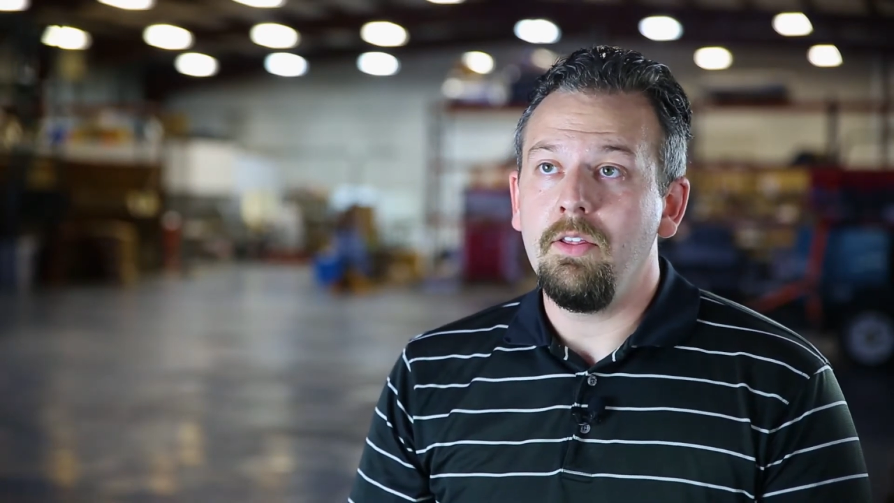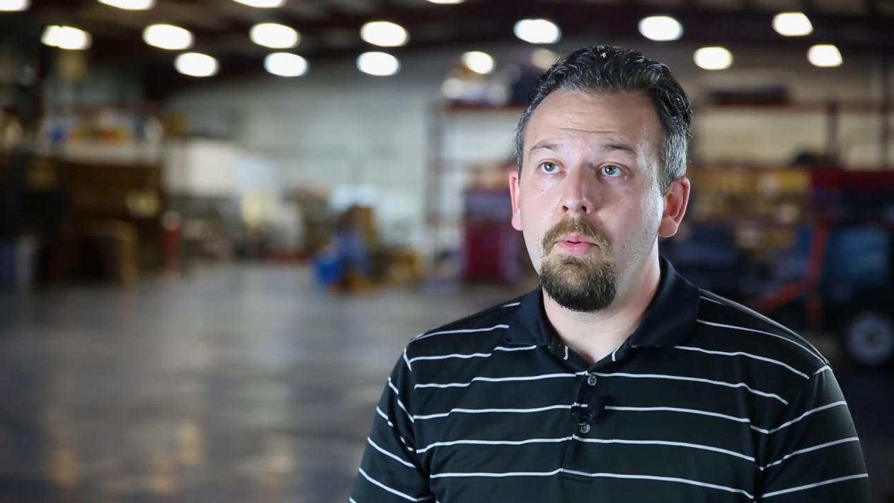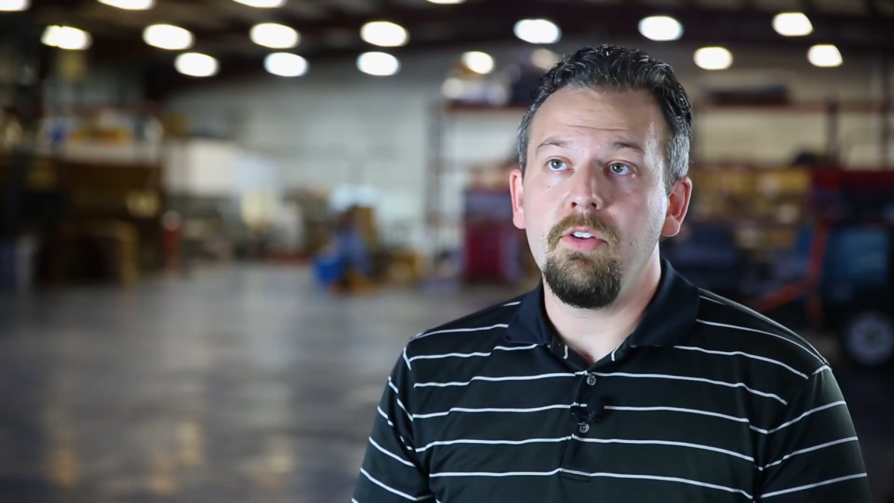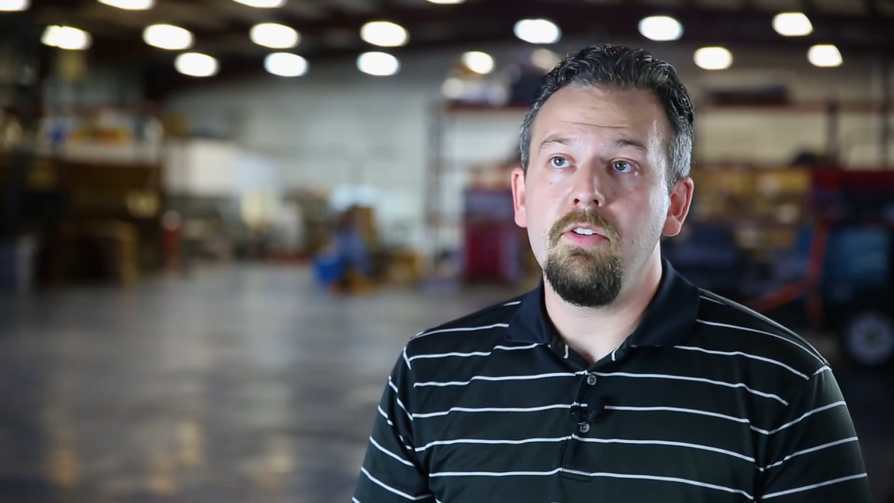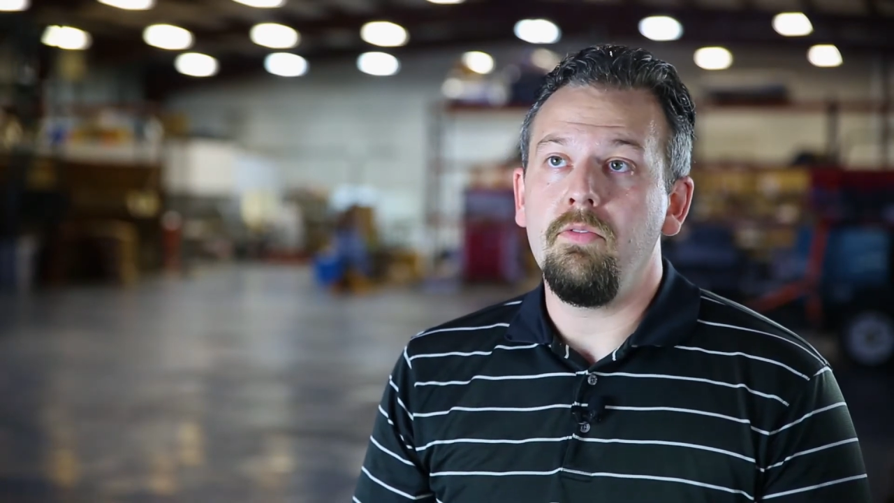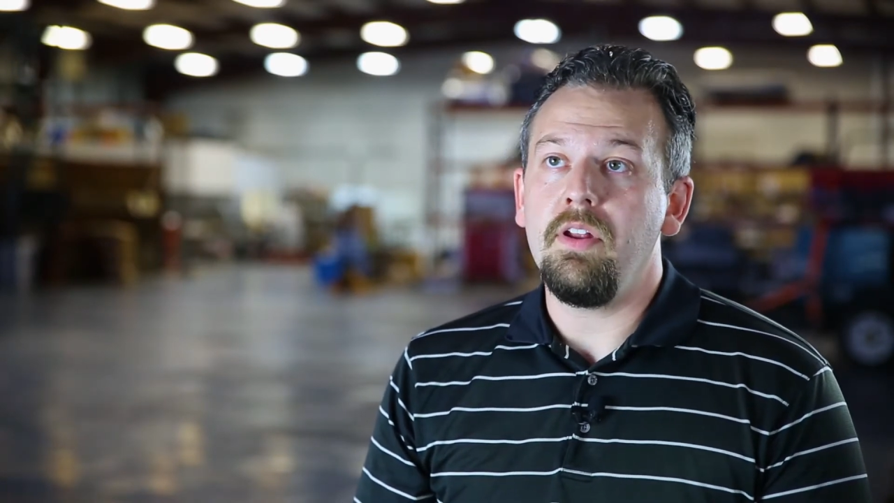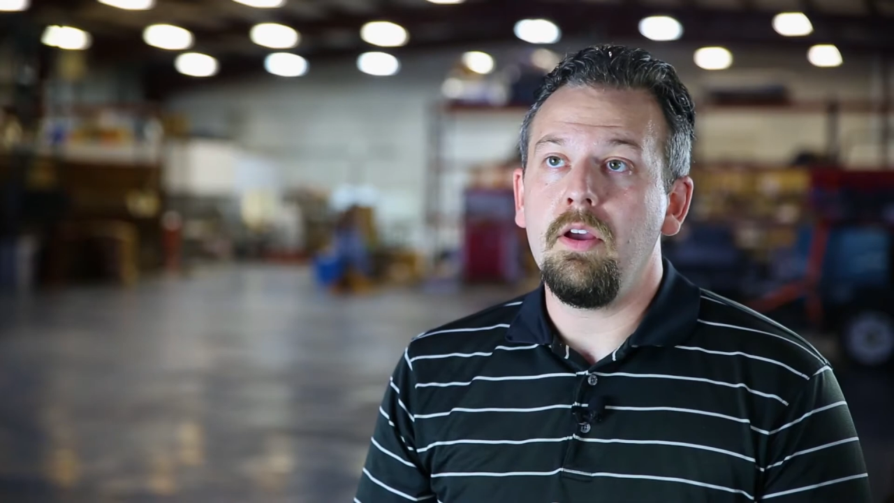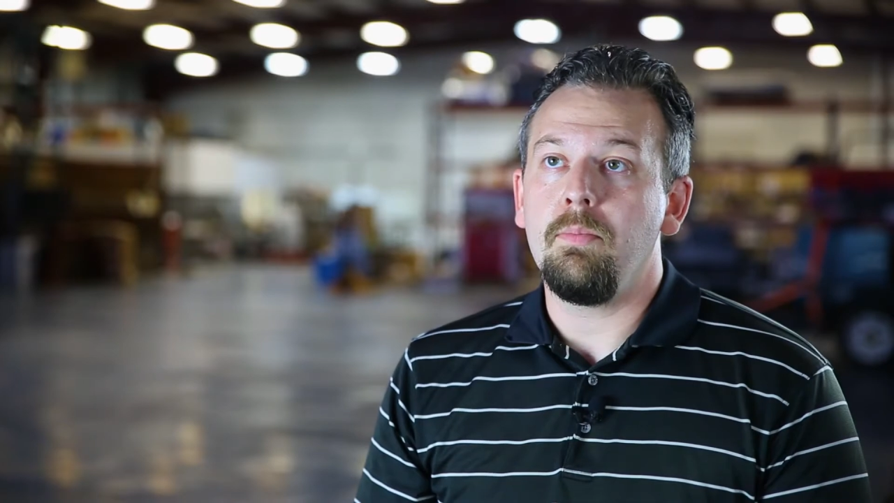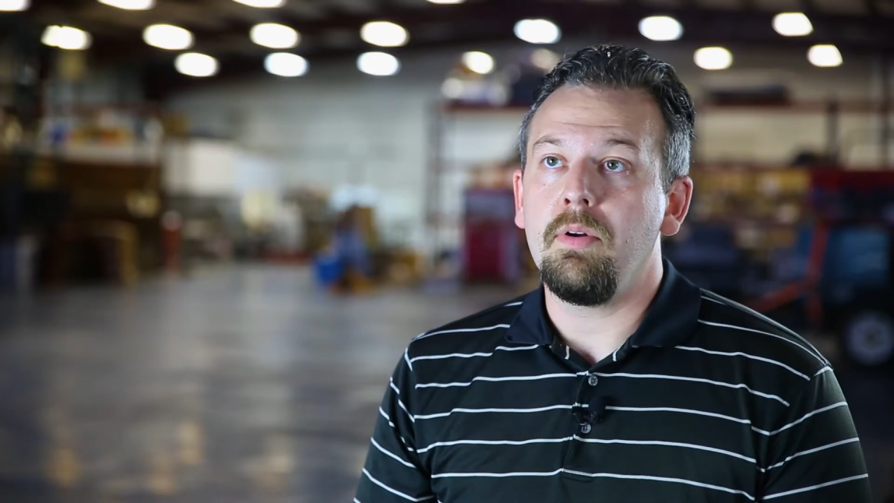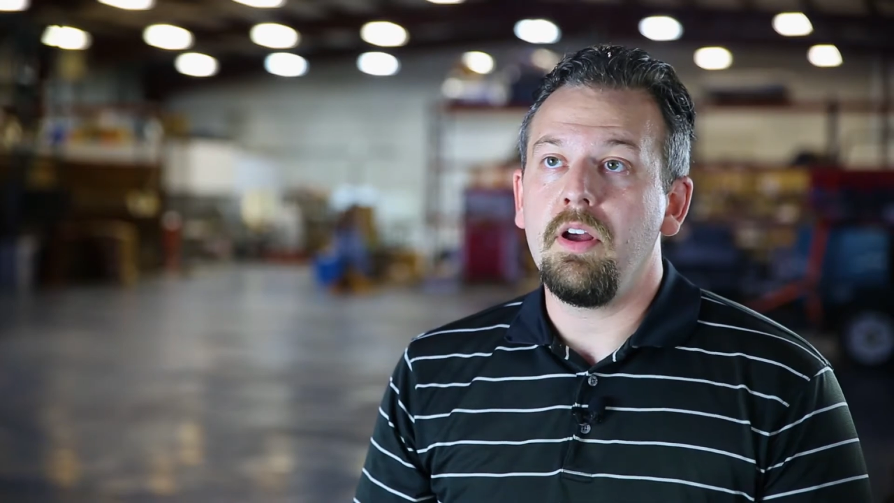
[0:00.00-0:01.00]
There was no
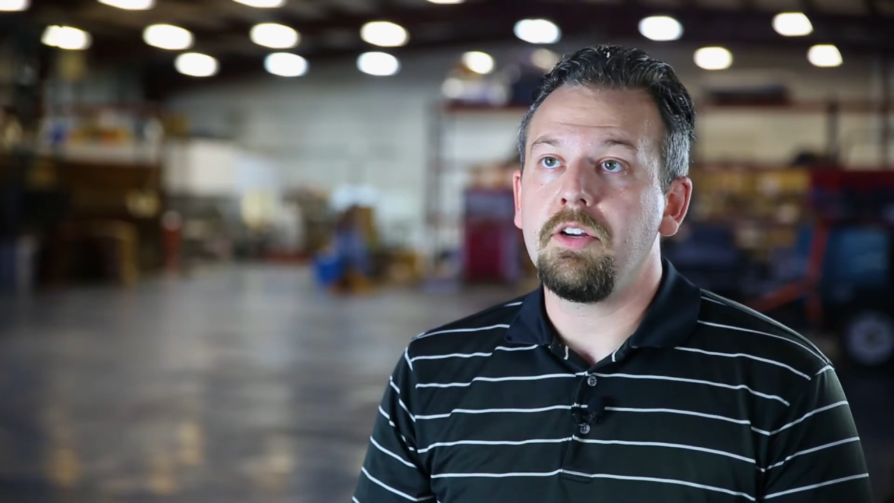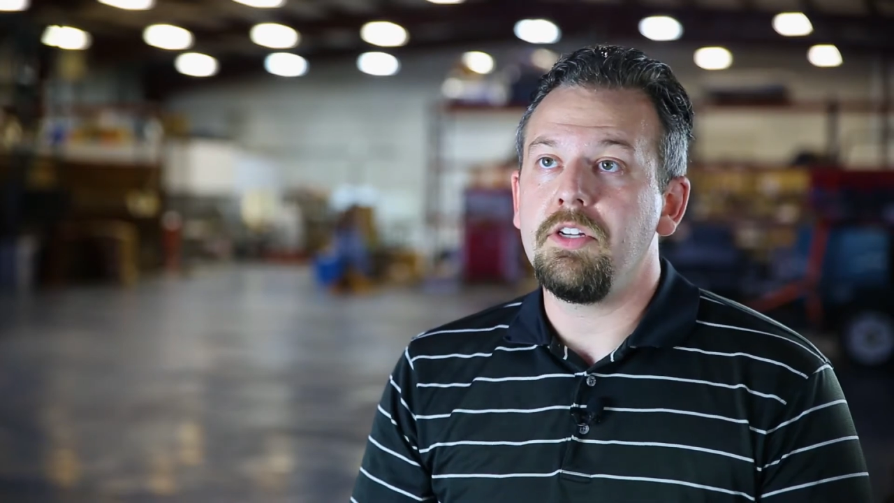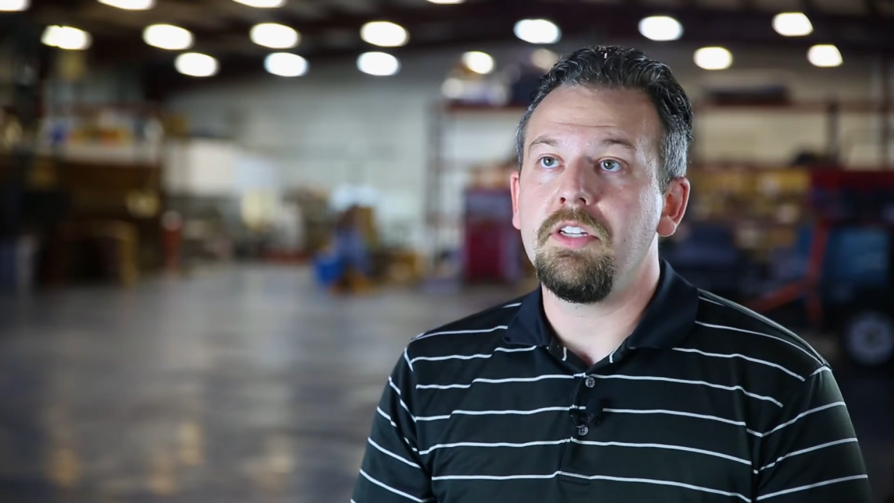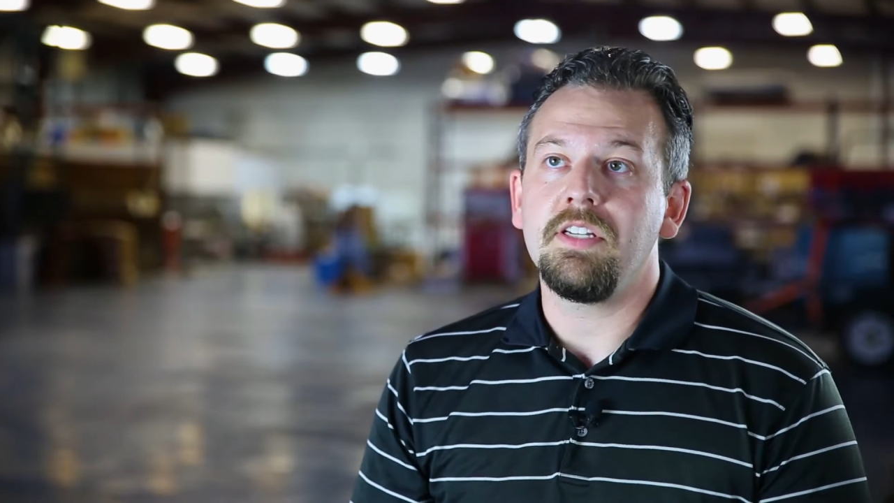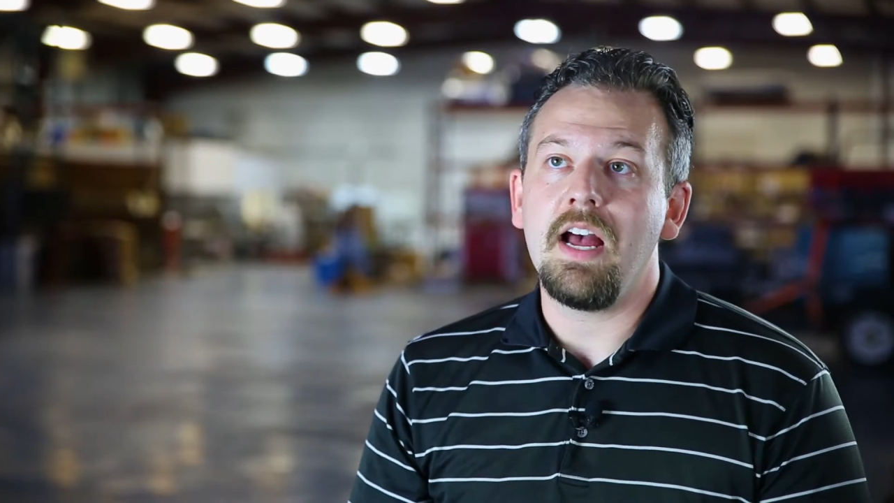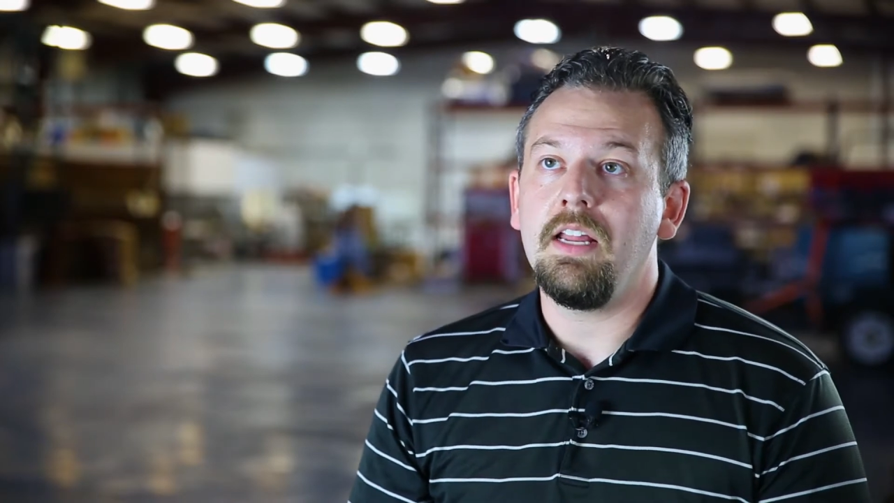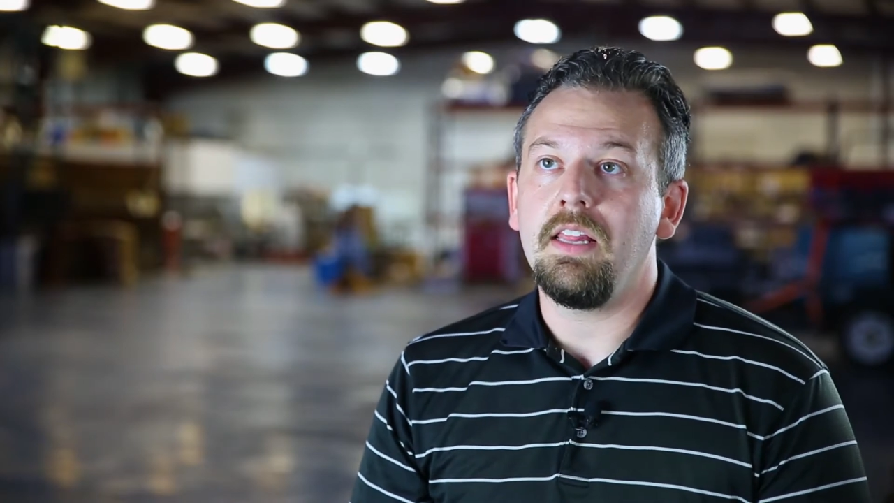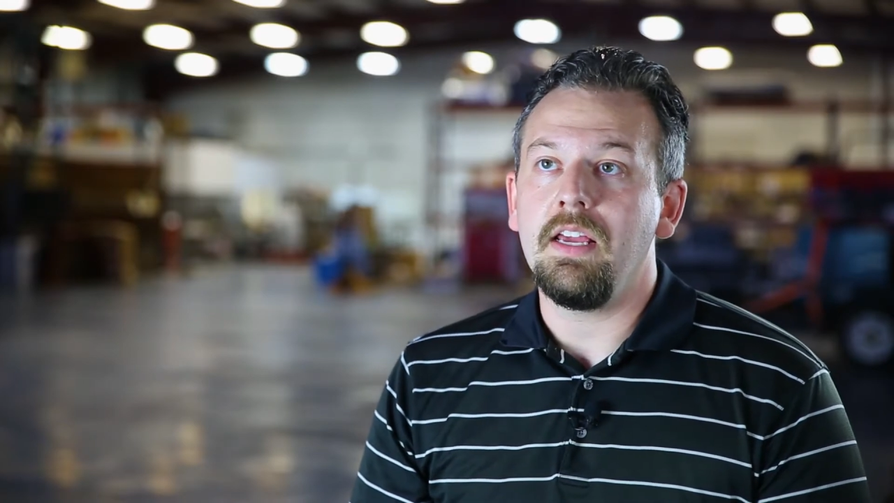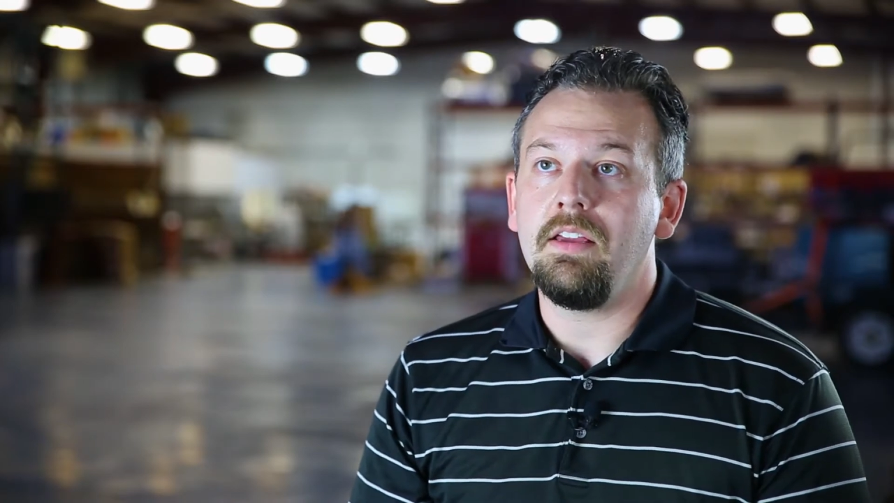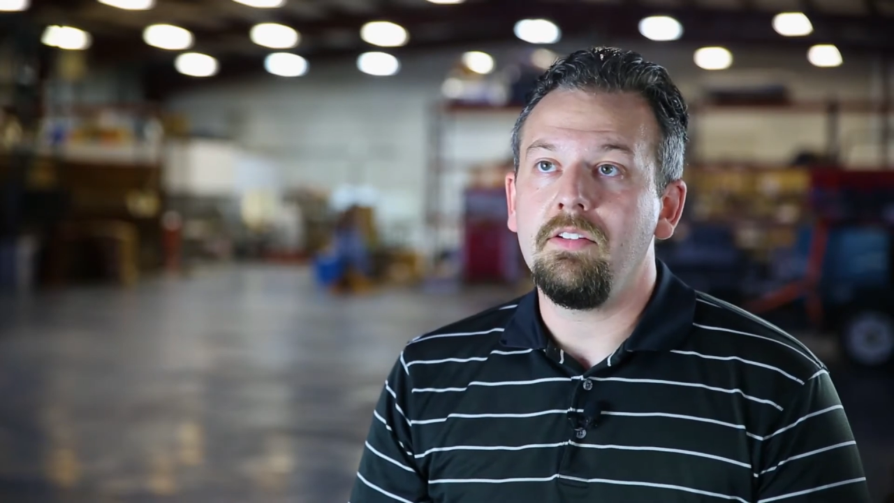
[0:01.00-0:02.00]
video production side
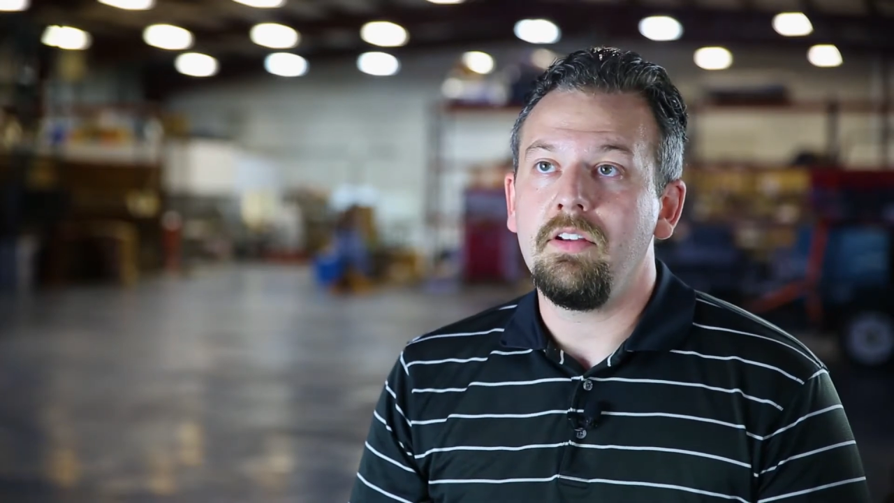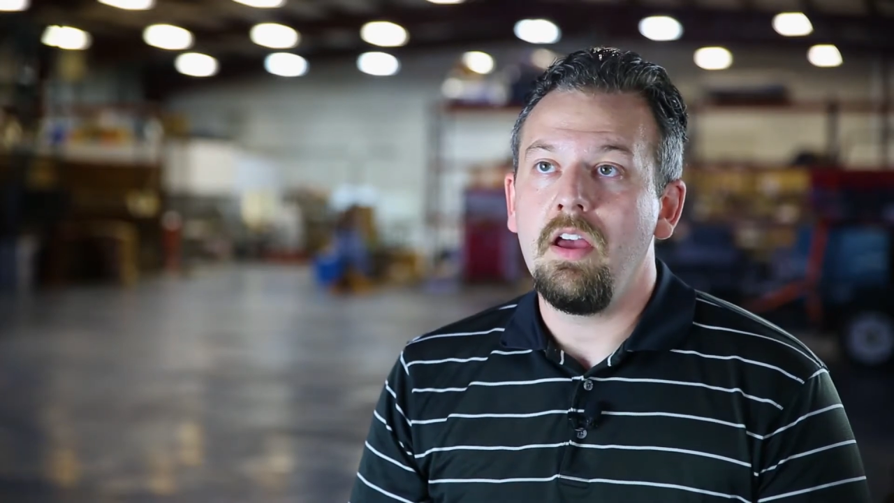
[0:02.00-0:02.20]
of things.